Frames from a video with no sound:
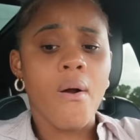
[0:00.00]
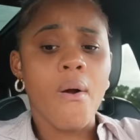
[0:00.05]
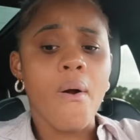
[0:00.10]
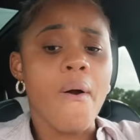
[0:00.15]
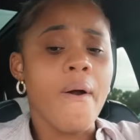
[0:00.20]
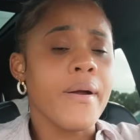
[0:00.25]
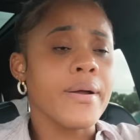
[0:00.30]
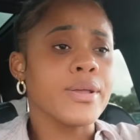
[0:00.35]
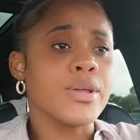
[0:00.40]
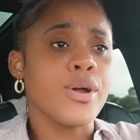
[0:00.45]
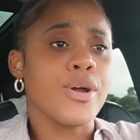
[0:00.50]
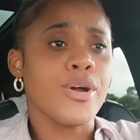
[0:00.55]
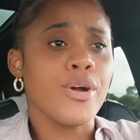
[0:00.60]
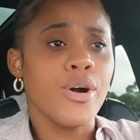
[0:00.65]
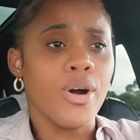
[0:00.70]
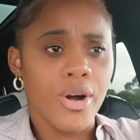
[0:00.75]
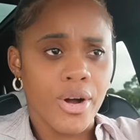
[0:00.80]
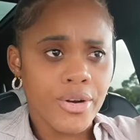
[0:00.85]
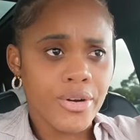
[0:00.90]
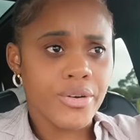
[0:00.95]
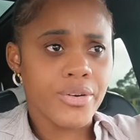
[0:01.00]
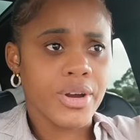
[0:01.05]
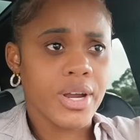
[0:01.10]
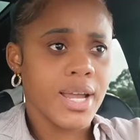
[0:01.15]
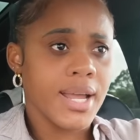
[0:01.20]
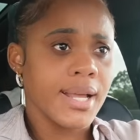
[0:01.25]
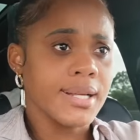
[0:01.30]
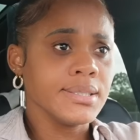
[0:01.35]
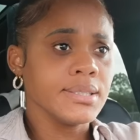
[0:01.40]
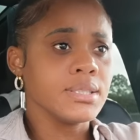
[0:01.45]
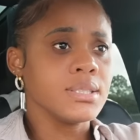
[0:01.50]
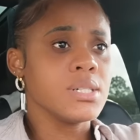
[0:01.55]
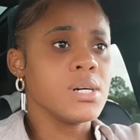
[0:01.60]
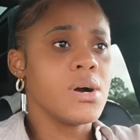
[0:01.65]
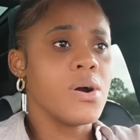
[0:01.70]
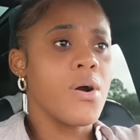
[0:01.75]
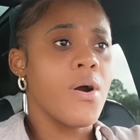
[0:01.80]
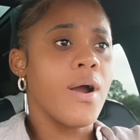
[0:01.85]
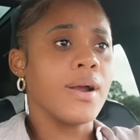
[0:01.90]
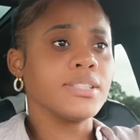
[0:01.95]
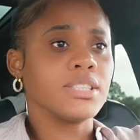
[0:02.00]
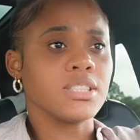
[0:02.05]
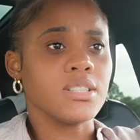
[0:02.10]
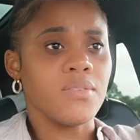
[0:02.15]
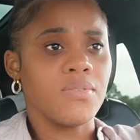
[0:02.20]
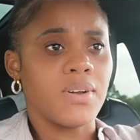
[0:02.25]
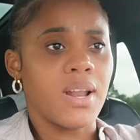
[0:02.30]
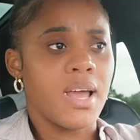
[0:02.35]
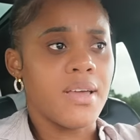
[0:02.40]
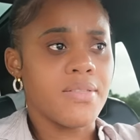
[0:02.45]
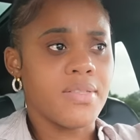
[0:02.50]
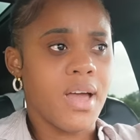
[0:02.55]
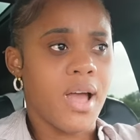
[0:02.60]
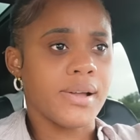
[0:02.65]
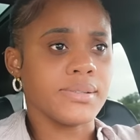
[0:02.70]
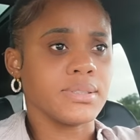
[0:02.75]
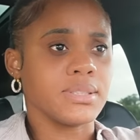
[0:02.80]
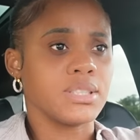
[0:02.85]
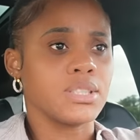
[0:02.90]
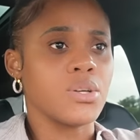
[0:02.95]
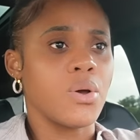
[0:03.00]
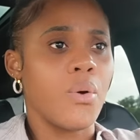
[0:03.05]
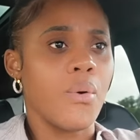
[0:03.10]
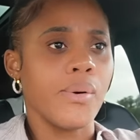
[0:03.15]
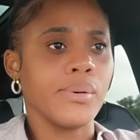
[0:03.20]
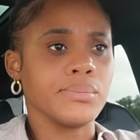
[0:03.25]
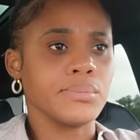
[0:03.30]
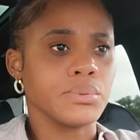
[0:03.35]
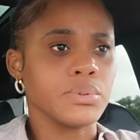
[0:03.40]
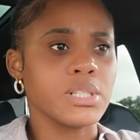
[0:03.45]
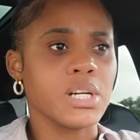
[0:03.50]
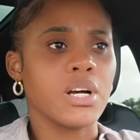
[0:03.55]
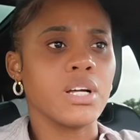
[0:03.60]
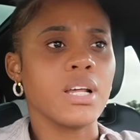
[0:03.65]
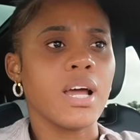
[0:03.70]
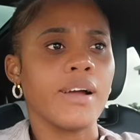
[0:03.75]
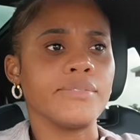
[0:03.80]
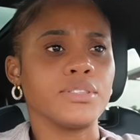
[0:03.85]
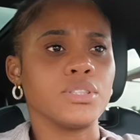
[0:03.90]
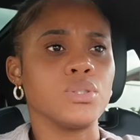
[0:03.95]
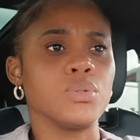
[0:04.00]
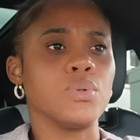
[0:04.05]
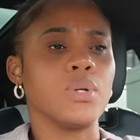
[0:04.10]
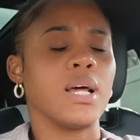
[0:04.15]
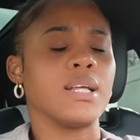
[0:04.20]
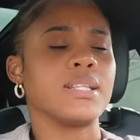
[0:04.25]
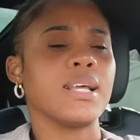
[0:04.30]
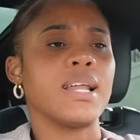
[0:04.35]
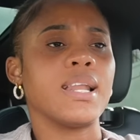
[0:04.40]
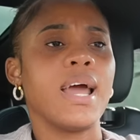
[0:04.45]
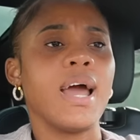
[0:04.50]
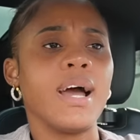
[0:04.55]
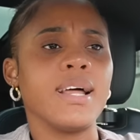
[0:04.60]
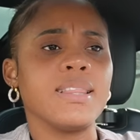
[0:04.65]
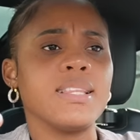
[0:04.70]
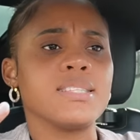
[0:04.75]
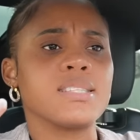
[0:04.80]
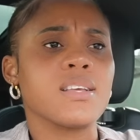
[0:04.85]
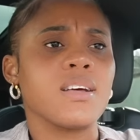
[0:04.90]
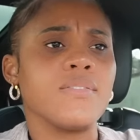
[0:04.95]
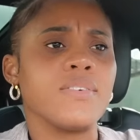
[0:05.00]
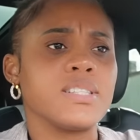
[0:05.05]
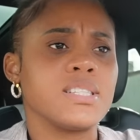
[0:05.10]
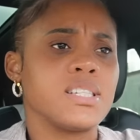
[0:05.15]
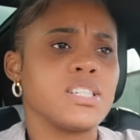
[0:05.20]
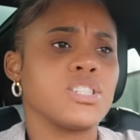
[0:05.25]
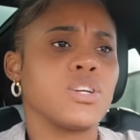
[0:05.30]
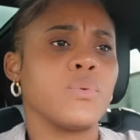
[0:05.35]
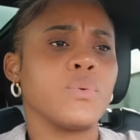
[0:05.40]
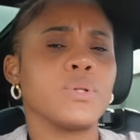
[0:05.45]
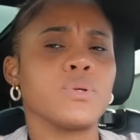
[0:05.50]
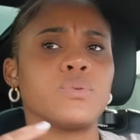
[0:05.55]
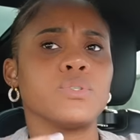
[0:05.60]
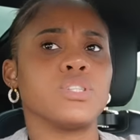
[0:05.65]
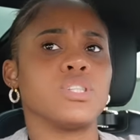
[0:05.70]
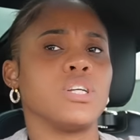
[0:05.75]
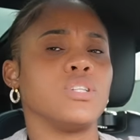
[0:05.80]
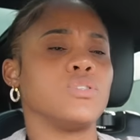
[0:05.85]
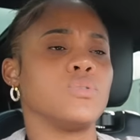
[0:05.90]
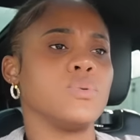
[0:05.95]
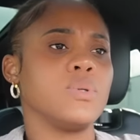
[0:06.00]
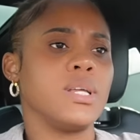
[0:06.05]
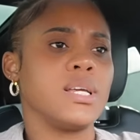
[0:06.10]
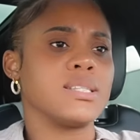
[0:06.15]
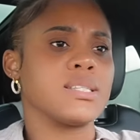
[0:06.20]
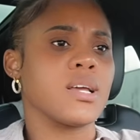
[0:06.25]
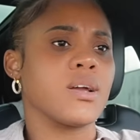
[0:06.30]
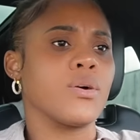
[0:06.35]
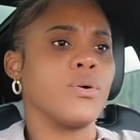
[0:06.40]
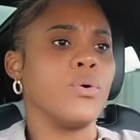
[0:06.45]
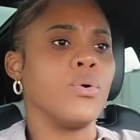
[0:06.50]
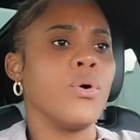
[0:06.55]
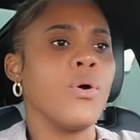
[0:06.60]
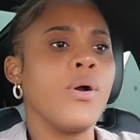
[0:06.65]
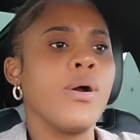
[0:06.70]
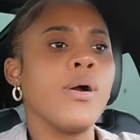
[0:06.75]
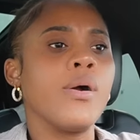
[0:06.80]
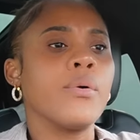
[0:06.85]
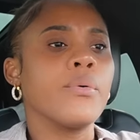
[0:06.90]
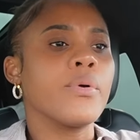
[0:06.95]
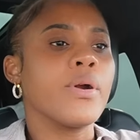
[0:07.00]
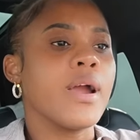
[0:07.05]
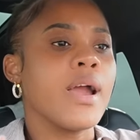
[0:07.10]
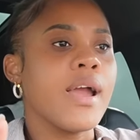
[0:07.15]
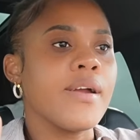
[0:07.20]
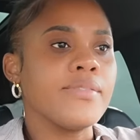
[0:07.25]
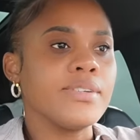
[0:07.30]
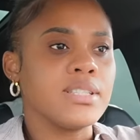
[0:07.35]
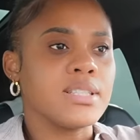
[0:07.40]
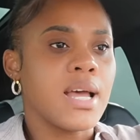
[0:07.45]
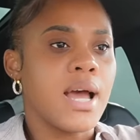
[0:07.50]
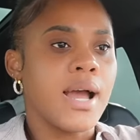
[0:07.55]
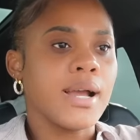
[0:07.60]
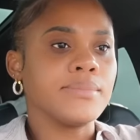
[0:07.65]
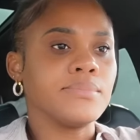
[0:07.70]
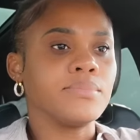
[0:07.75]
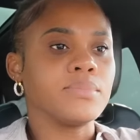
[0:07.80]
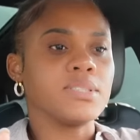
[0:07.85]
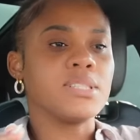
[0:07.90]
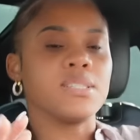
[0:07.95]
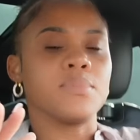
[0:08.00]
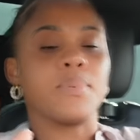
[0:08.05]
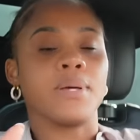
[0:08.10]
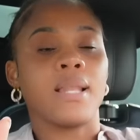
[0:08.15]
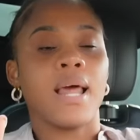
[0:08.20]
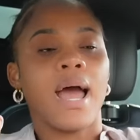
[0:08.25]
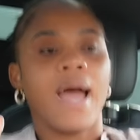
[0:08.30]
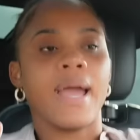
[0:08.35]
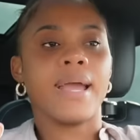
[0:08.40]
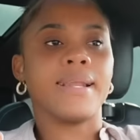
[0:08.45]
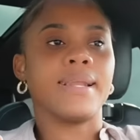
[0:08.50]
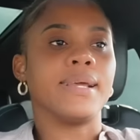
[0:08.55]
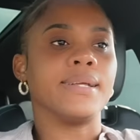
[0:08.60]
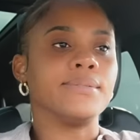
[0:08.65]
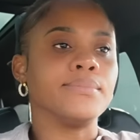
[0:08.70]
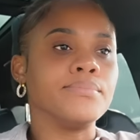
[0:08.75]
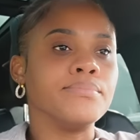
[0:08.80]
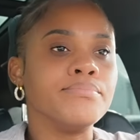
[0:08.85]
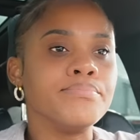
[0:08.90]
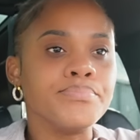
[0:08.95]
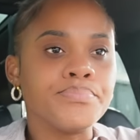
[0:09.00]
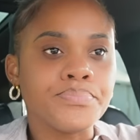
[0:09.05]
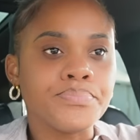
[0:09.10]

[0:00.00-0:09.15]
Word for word: or you're hungry or stuff like that. So we're gonna have to do that. And I had this conversation with Kushane two days ago where every time he's been hiding